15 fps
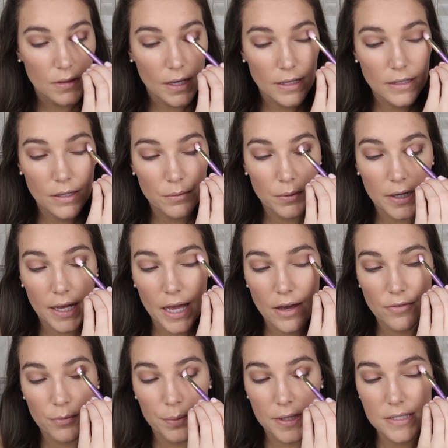And then when I
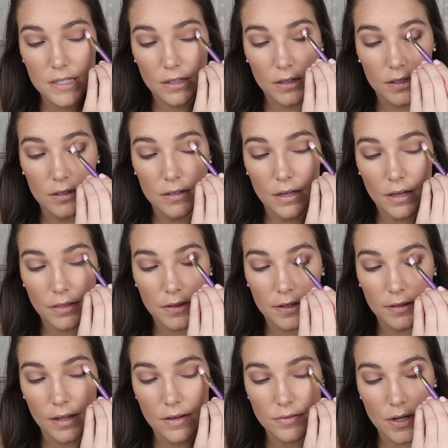have basically
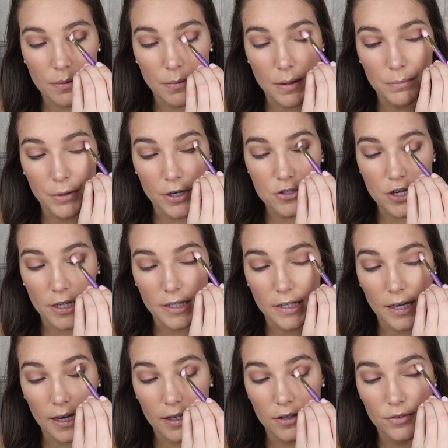nothing left on my brush, I
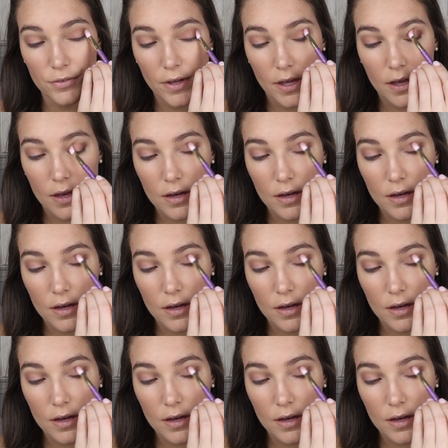can kind of